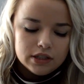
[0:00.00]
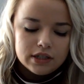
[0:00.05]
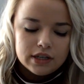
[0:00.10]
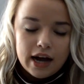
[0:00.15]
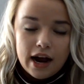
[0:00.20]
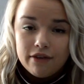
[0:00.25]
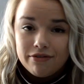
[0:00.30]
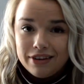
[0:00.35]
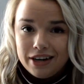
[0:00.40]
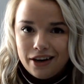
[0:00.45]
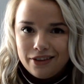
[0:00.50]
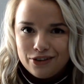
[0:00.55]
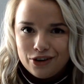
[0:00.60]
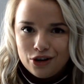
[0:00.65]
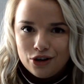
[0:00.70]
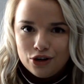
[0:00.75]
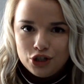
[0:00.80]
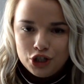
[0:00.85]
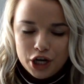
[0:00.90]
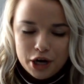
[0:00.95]
every
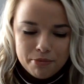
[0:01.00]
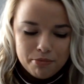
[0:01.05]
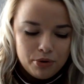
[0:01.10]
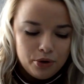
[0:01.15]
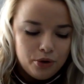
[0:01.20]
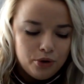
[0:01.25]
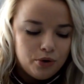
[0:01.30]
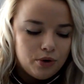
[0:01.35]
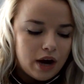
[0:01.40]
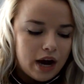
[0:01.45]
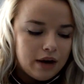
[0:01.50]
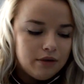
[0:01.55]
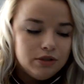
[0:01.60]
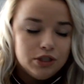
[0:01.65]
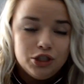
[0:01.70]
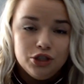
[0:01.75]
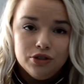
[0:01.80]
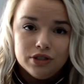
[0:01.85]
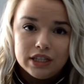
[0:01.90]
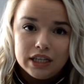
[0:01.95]
other shampoo, I
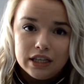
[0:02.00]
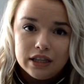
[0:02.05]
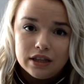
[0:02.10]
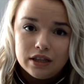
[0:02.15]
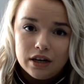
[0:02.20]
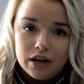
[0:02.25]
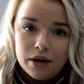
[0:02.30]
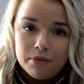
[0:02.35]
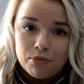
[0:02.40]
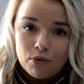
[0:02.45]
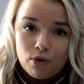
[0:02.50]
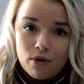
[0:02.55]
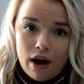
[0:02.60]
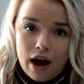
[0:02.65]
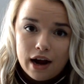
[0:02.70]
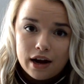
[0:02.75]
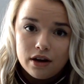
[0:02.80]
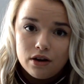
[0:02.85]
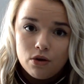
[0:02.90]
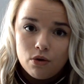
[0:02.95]
was using the
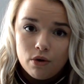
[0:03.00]
Moroccan